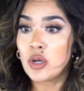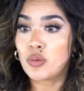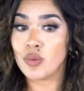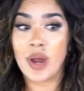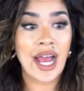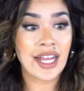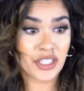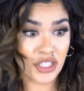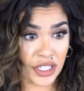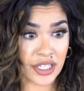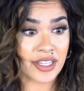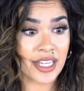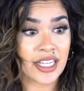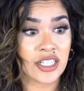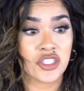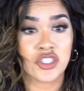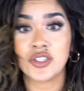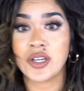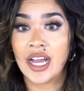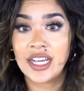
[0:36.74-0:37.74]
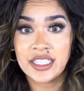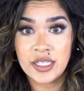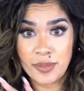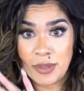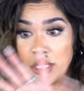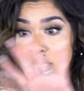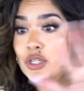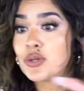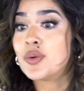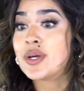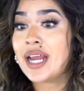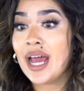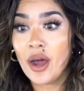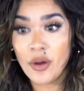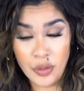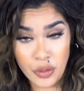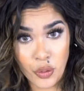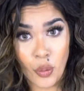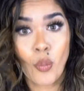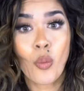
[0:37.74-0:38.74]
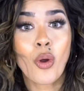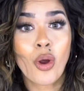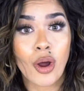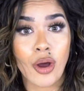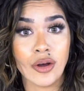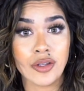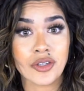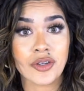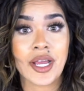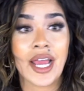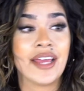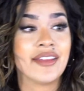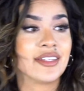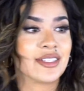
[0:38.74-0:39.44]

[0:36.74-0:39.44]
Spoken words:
ratchet things you guys have been doing out in the world, okay?